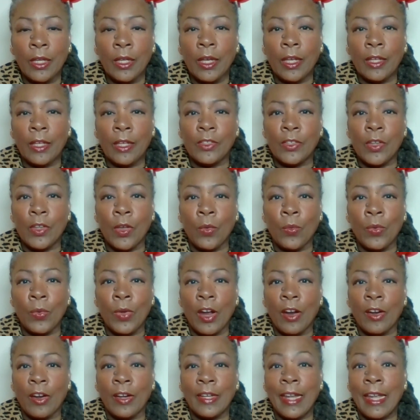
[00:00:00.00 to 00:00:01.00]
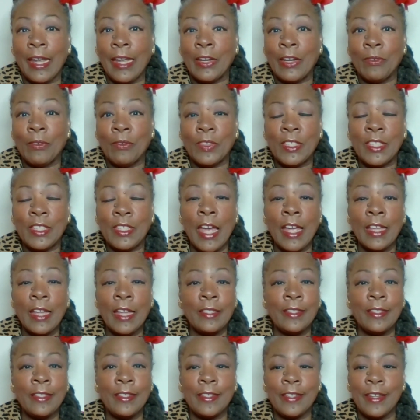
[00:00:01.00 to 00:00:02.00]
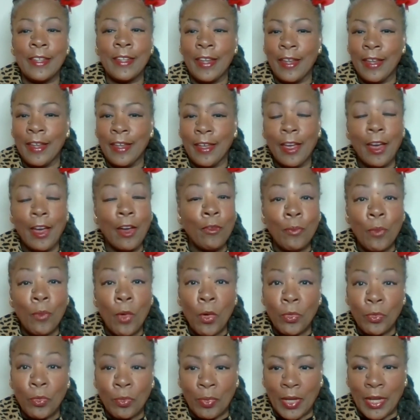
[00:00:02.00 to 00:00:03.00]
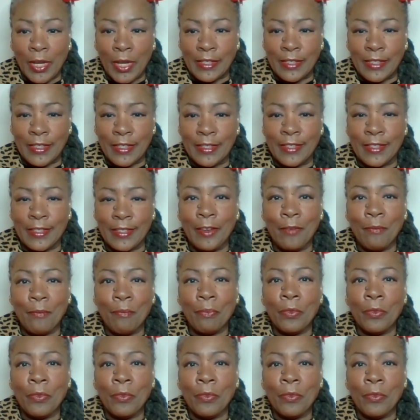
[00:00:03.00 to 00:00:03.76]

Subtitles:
And so we are native sons of both places.